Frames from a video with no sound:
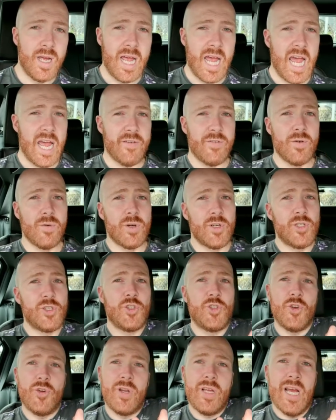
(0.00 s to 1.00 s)
everyone's
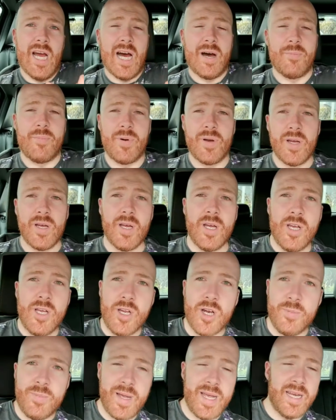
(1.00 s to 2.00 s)
shooting up, you
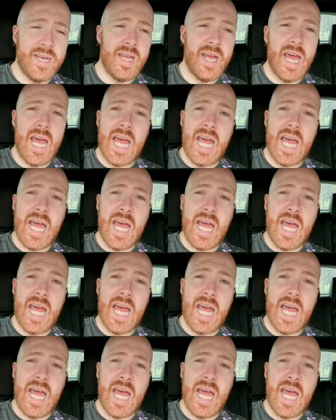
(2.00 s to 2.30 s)
know what I mean?